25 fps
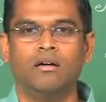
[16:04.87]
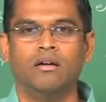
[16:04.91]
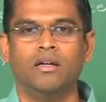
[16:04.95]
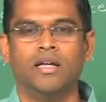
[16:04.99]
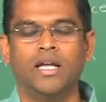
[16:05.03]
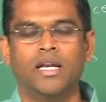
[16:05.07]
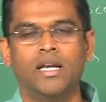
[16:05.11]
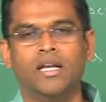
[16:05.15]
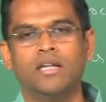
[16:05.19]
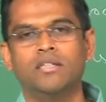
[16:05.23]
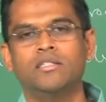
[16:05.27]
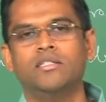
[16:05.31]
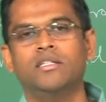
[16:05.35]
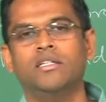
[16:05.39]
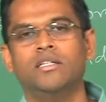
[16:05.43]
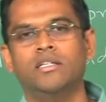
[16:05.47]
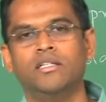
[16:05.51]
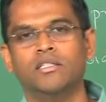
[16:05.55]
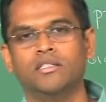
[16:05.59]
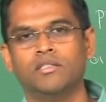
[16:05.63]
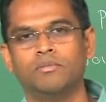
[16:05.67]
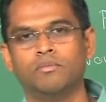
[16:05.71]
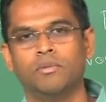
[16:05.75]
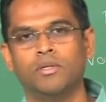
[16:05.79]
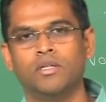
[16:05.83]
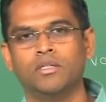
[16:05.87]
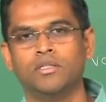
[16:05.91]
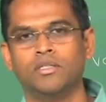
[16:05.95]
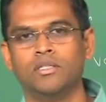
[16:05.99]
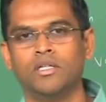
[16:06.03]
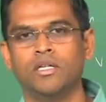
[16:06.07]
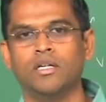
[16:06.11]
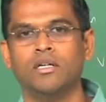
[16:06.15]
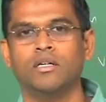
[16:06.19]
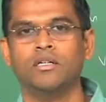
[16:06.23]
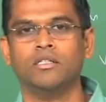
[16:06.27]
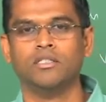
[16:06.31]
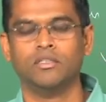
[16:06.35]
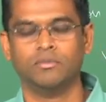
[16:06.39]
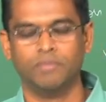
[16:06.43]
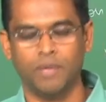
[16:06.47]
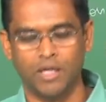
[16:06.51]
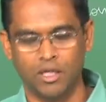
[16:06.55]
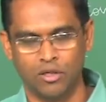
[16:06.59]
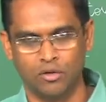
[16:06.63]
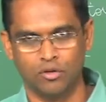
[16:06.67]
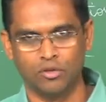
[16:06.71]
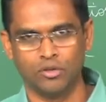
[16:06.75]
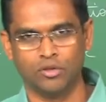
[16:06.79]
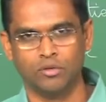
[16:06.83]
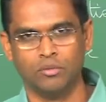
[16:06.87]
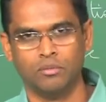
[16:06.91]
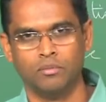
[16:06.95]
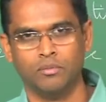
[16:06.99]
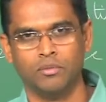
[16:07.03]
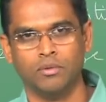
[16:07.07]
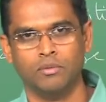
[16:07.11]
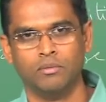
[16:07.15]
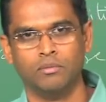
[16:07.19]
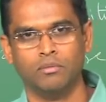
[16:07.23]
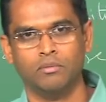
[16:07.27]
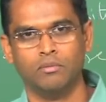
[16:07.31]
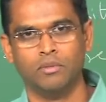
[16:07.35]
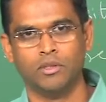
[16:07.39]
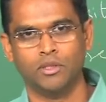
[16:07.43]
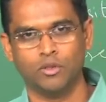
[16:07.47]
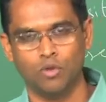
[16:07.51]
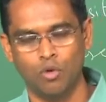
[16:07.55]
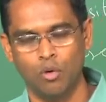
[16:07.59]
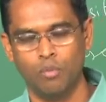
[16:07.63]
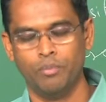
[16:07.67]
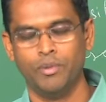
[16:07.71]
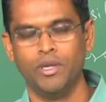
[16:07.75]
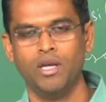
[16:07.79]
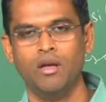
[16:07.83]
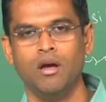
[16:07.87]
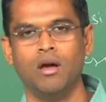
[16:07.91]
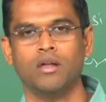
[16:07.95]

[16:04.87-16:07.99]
energy dispersion spectroscopy